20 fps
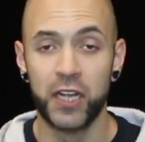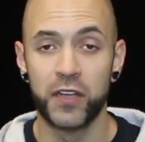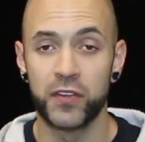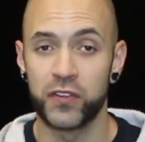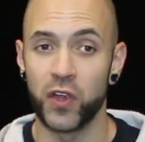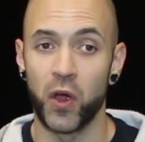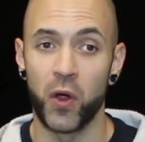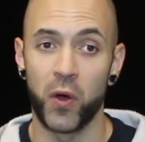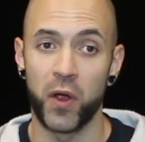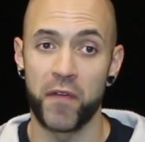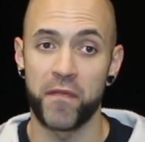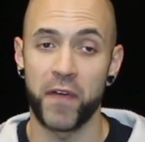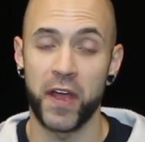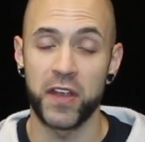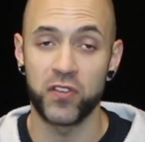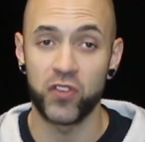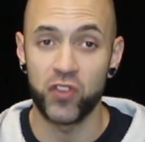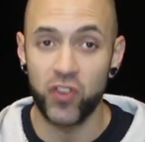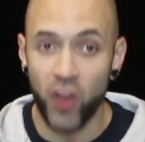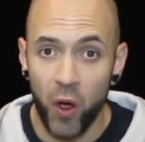So if I
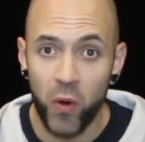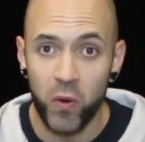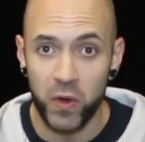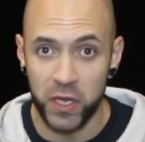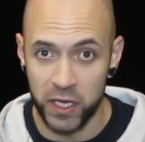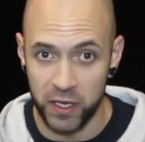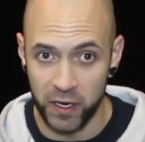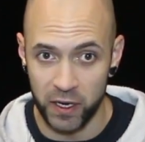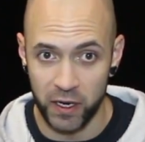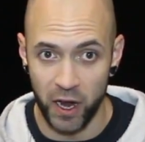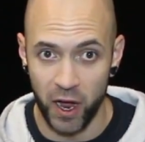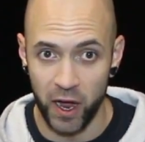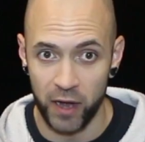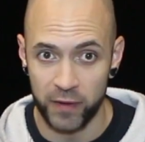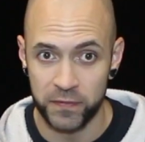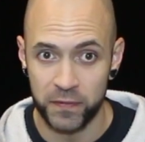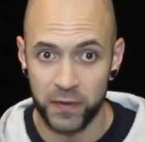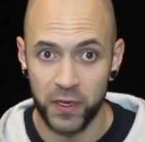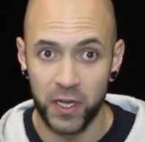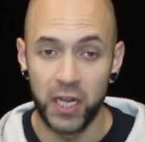don't eat
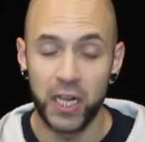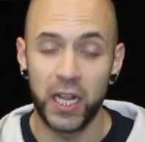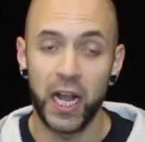enough,